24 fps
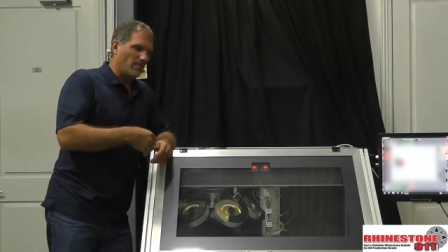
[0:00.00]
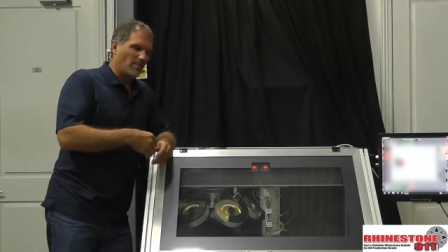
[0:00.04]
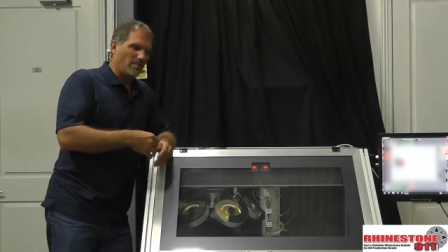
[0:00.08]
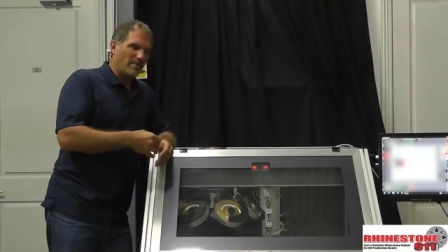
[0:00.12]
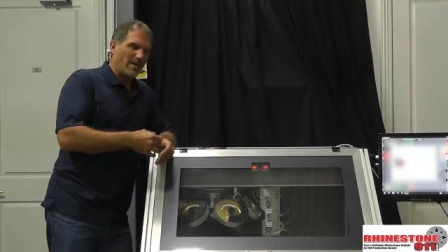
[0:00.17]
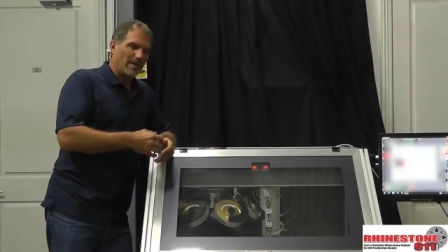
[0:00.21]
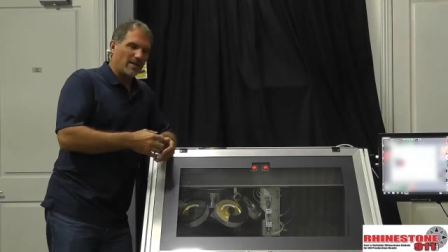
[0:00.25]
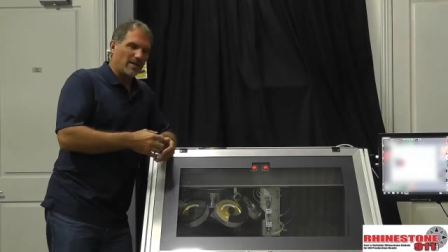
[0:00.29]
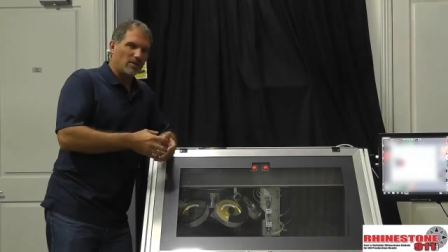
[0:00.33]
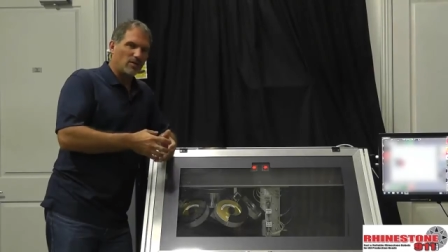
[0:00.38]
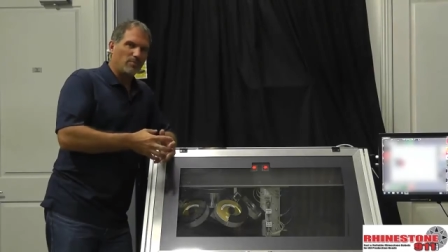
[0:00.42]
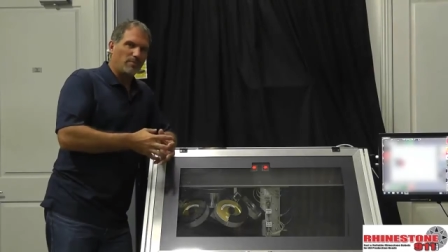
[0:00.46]
a
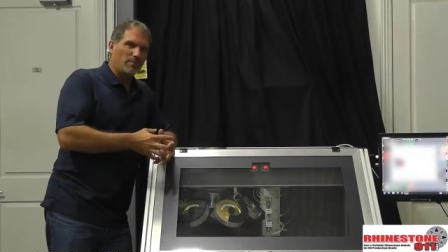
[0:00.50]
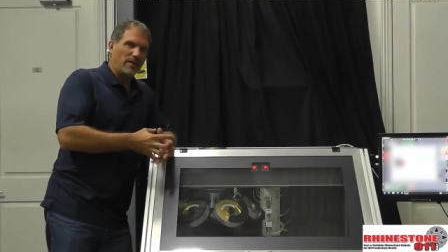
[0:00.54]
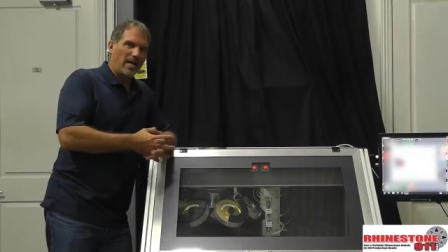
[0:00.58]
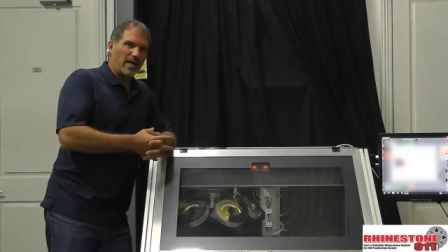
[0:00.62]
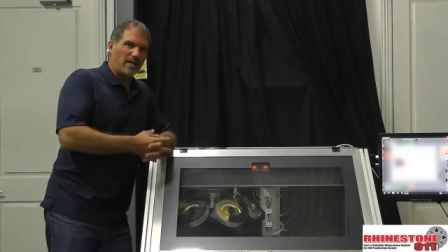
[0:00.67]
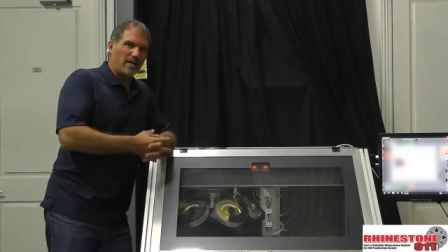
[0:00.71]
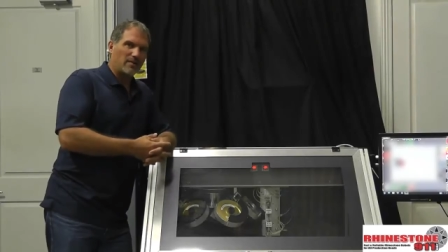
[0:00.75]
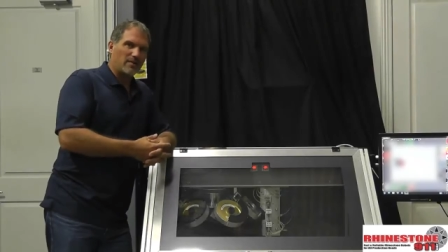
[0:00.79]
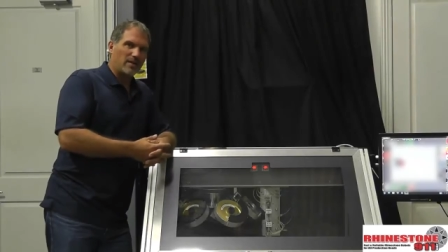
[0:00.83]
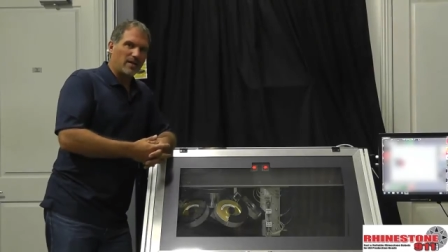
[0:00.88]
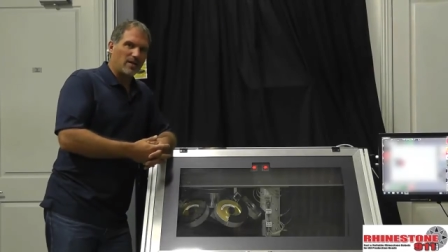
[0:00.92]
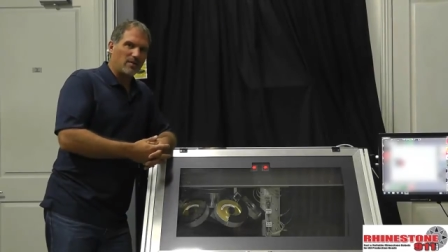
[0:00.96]
medical
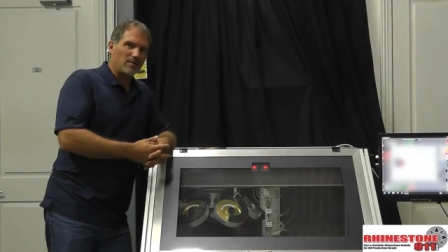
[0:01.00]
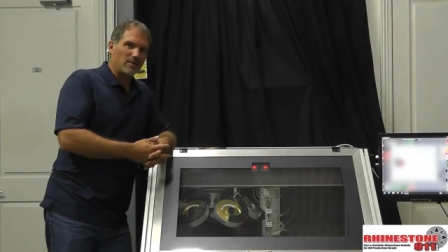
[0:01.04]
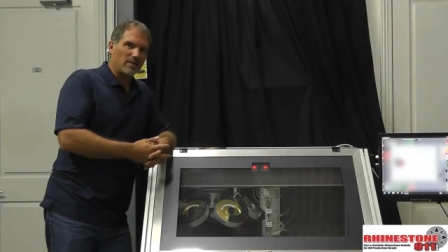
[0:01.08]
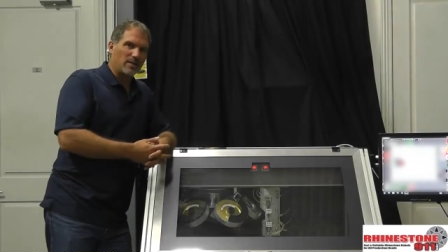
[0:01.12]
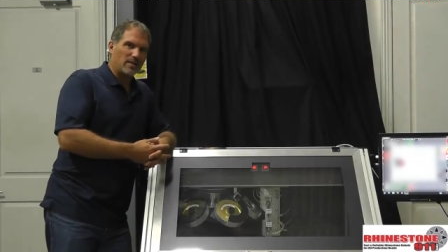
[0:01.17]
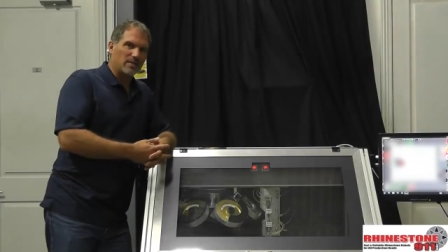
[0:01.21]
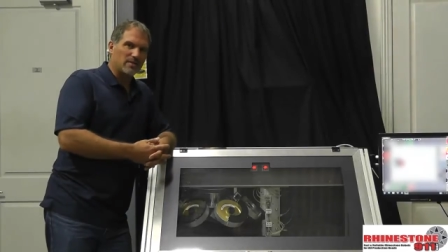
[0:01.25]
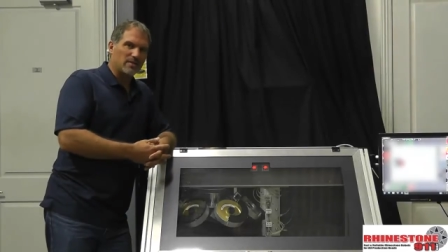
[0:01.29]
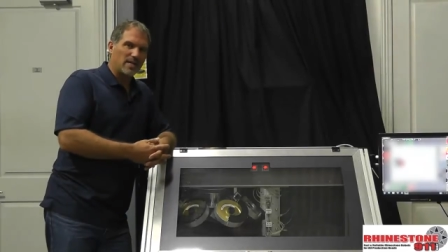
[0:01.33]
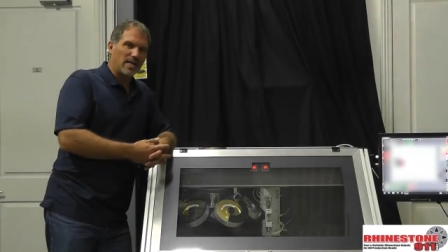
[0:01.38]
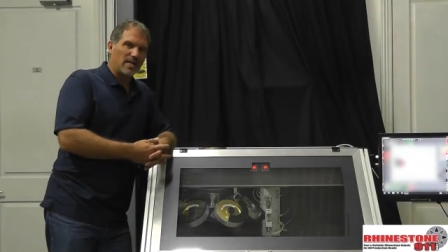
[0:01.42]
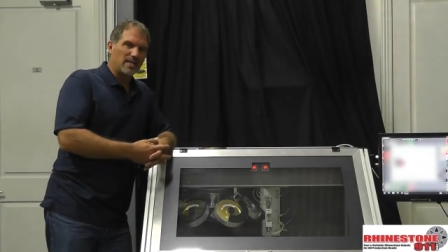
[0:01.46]
background, we
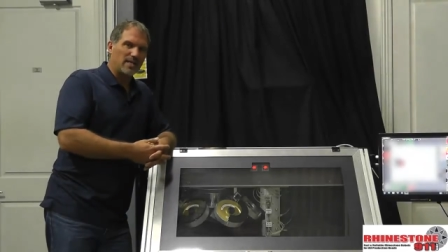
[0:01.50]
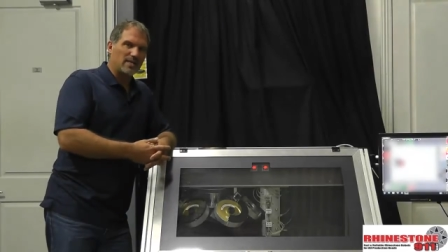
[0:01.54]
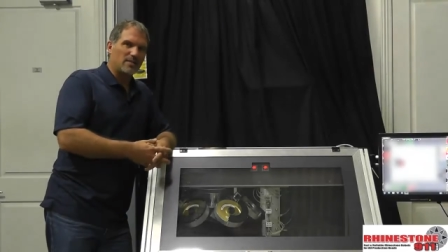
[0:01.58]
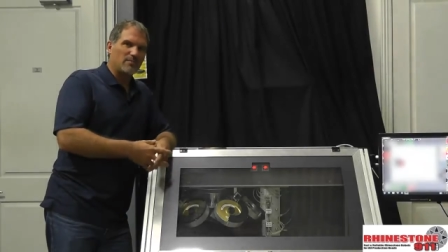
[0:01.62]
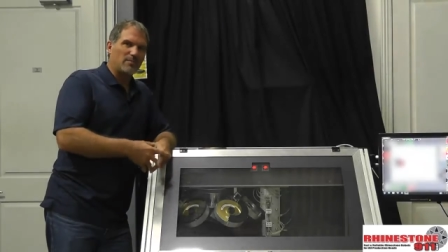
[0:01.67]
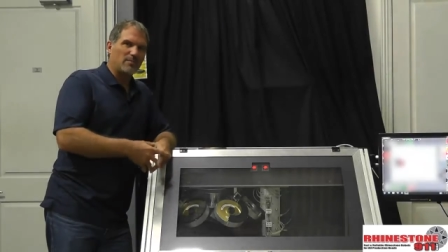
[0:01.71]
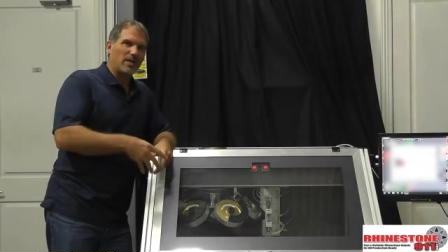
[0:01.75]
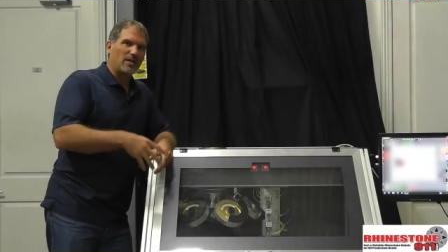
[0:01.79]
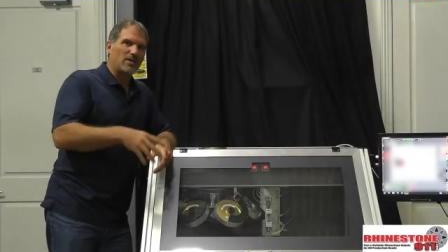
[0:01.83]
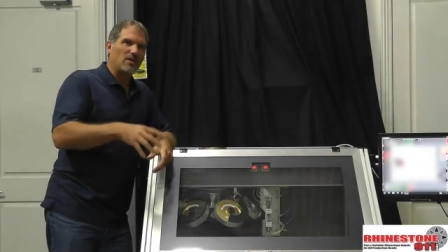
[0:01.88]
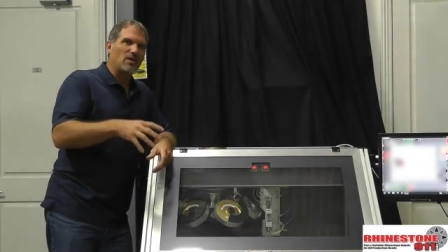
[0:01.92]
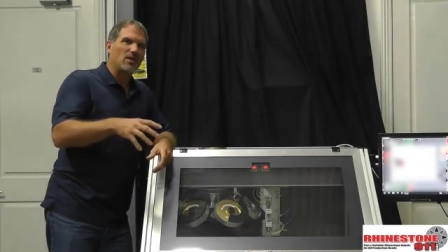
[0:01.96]
decided to
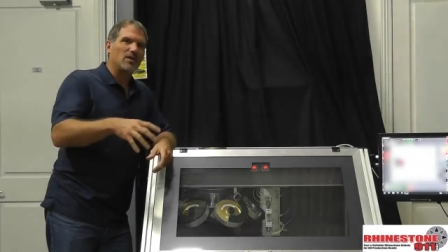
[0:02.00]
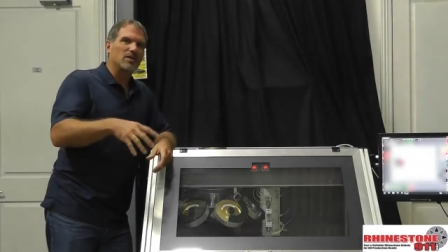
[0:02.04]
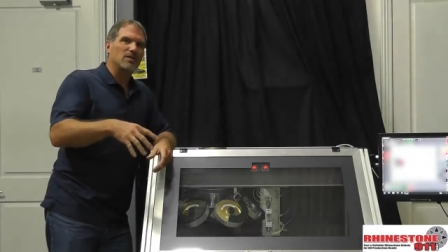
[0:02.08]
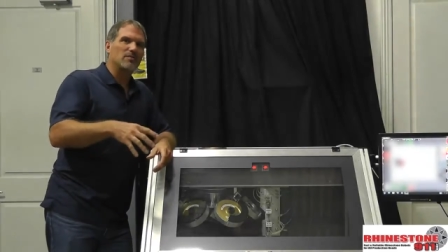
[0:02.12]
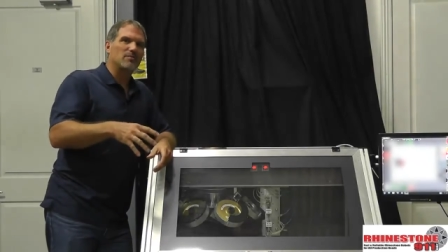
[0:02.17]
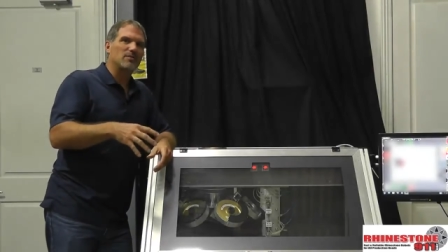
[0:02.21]
make all